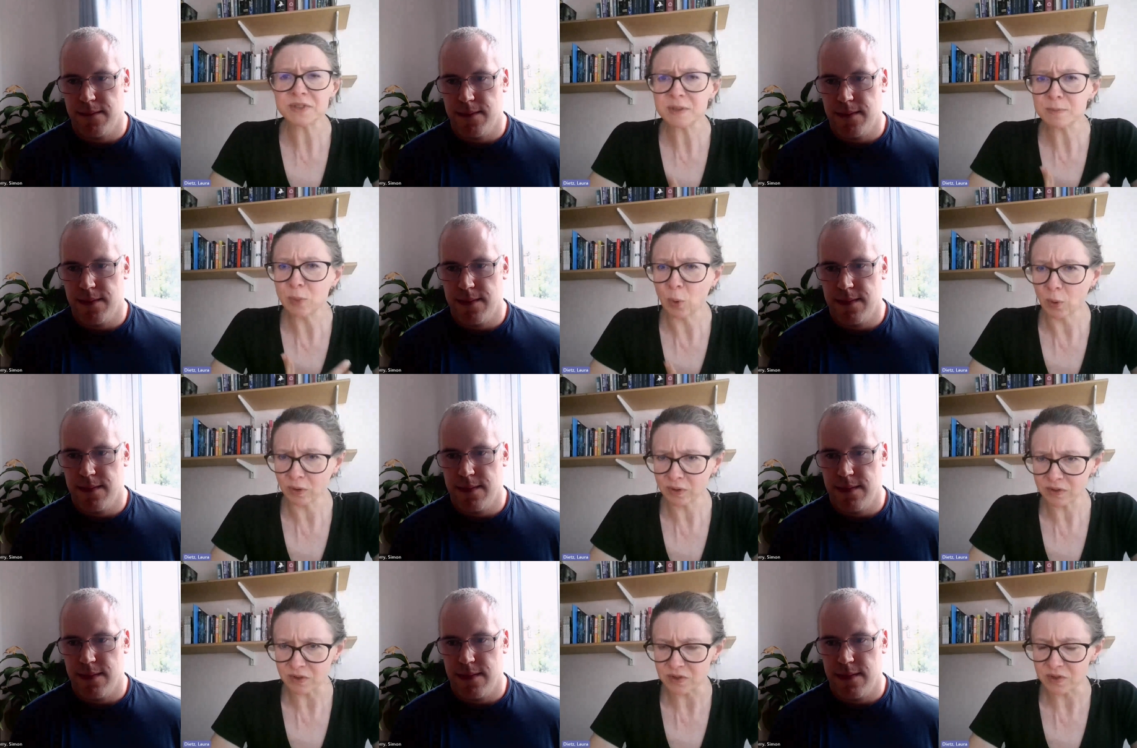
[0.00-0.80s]

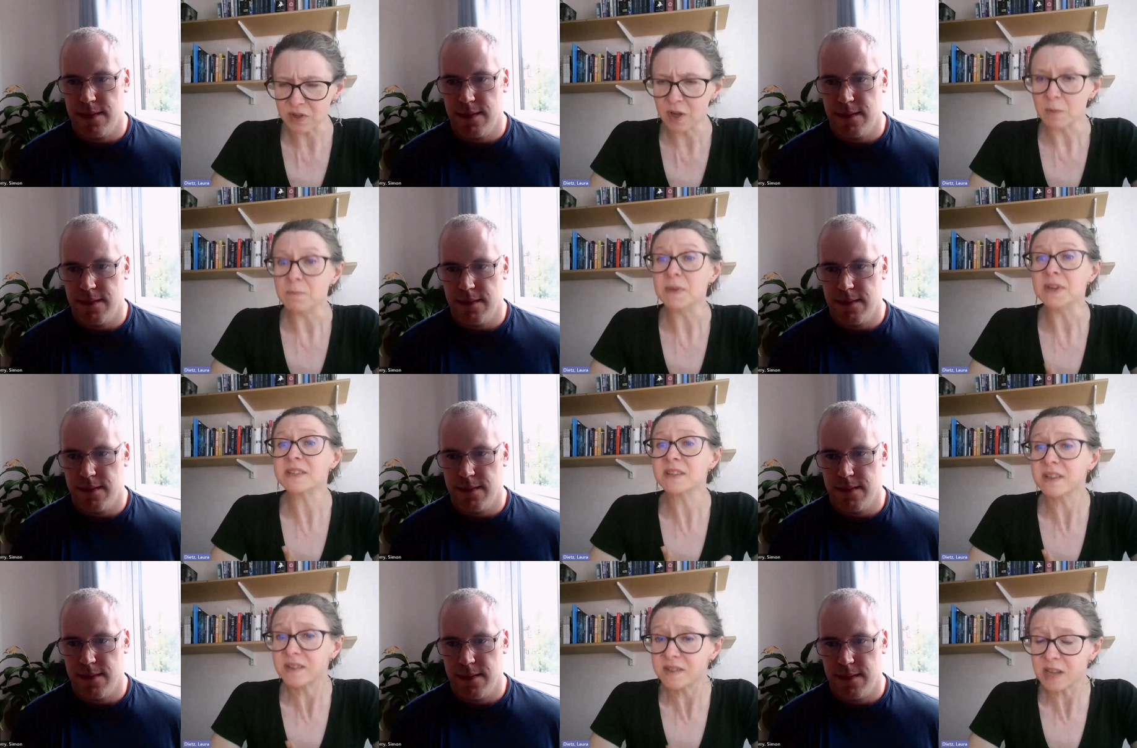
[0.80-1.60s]
Speaker 1: important
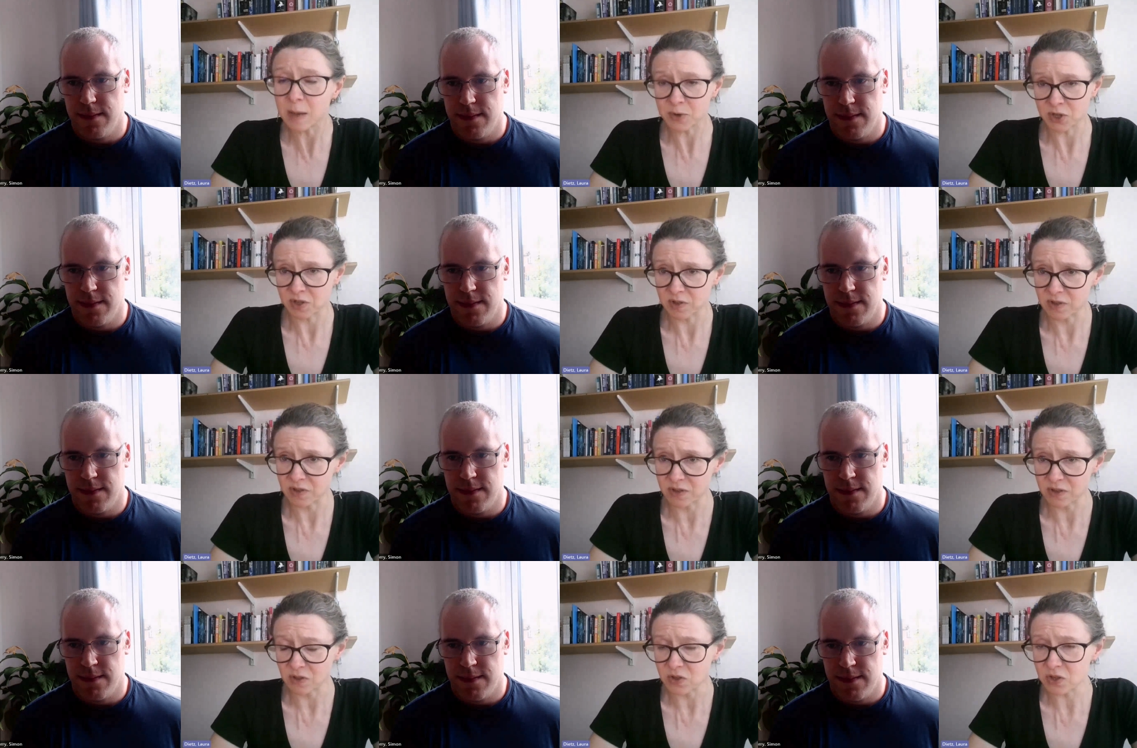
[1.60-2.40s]

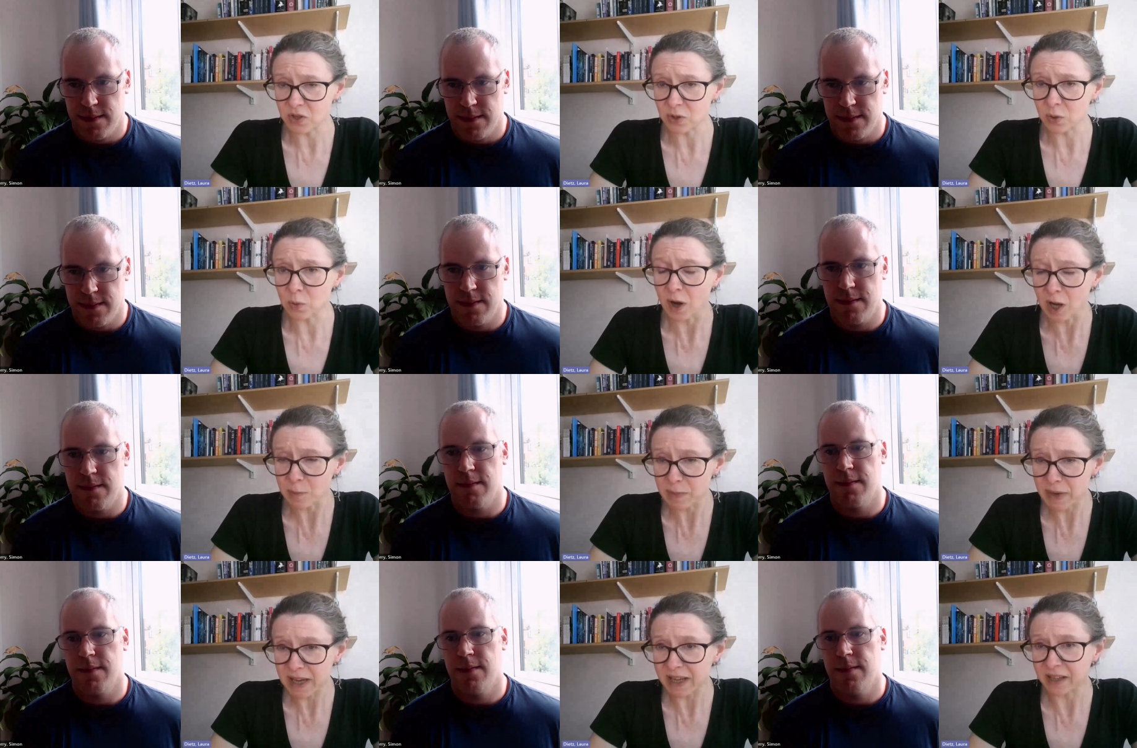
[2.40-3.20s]
misconceptions to
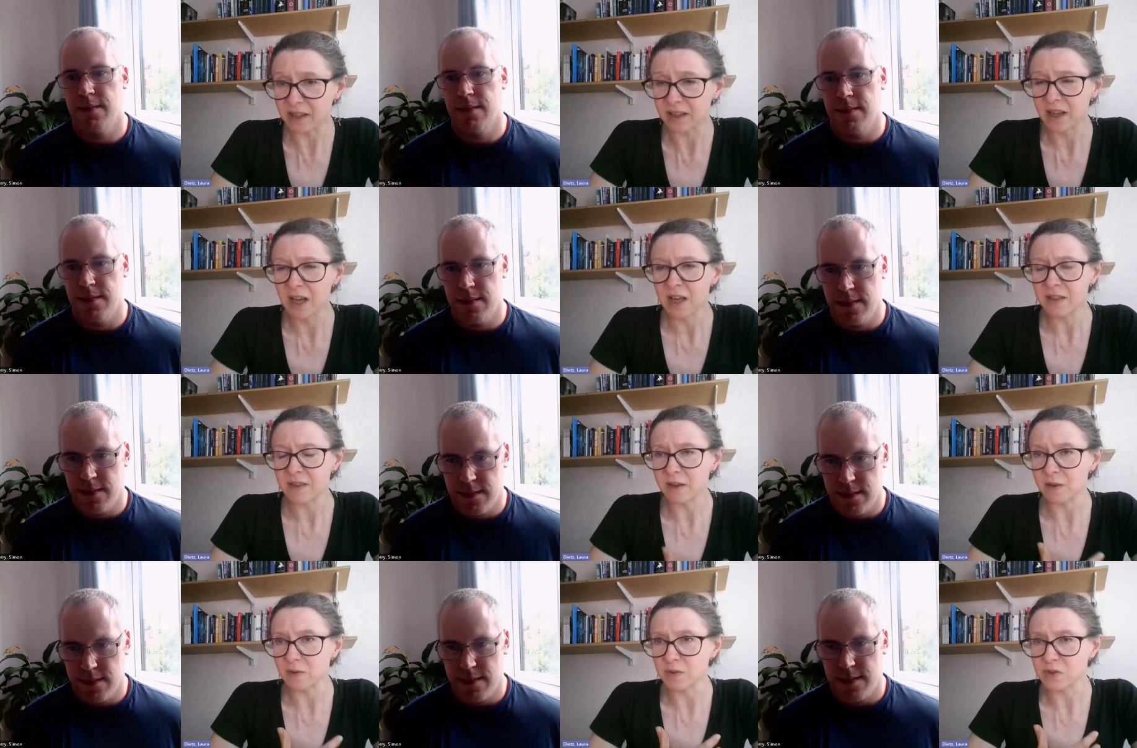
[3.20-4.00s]
unpick,
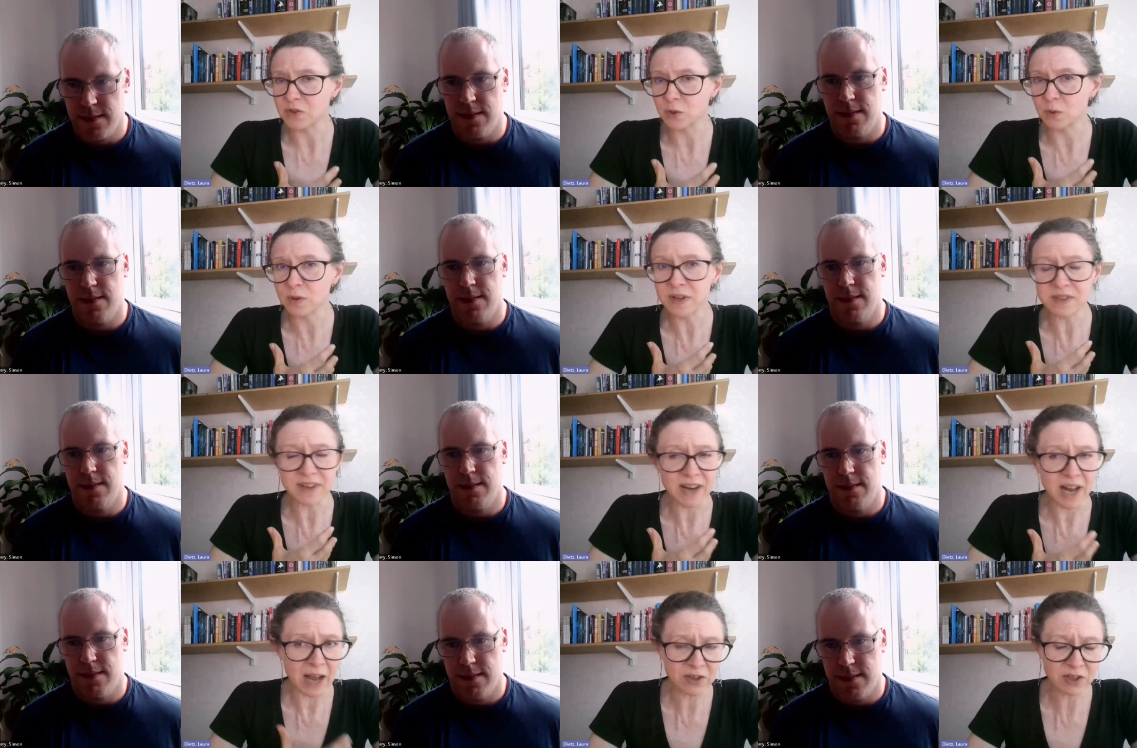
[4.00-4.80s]
the stories
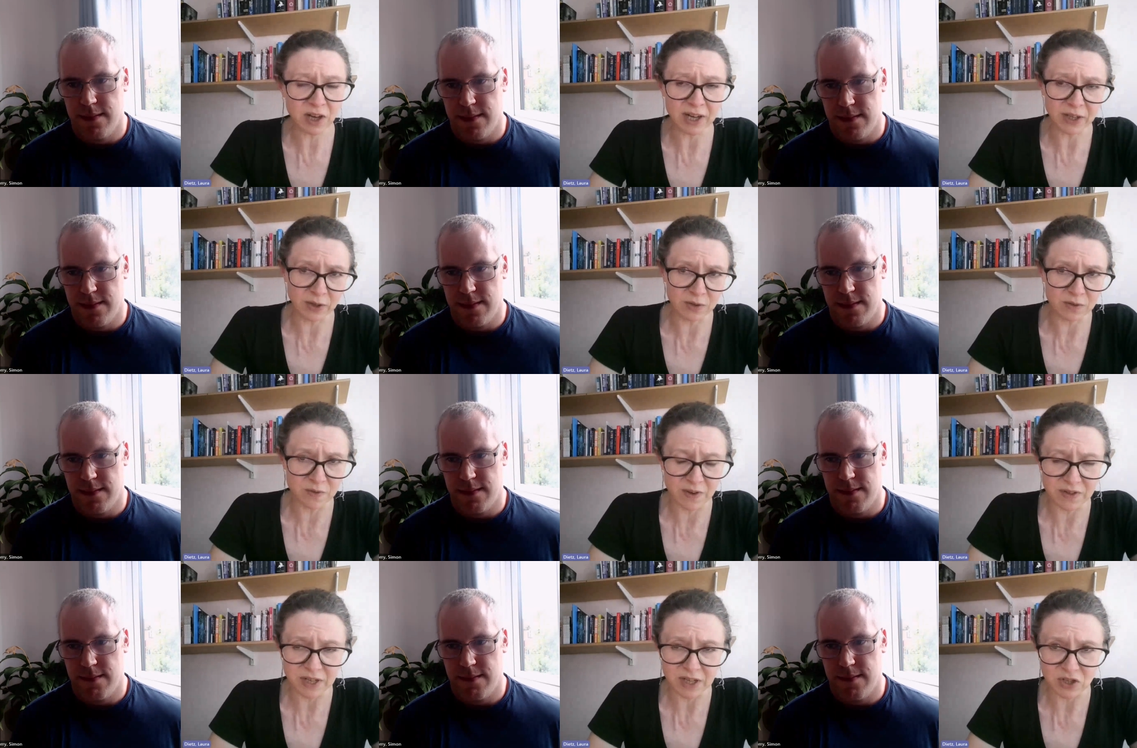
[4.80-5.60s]
that haven't got a good
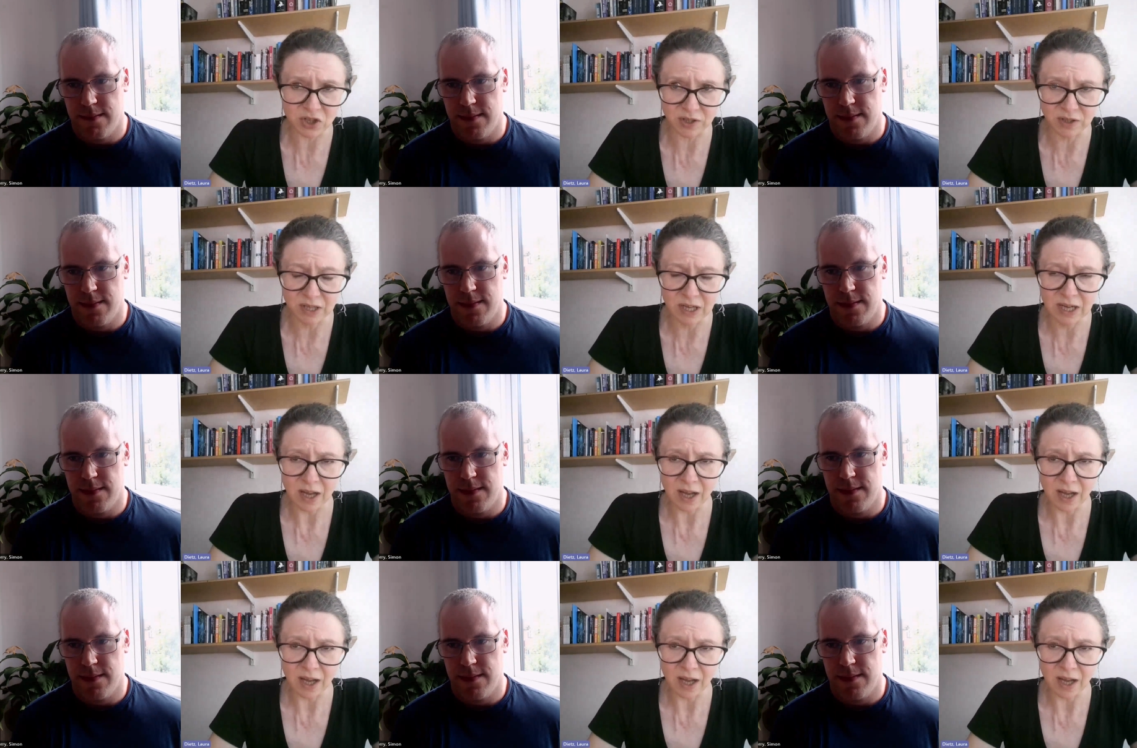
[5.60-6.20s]
foundation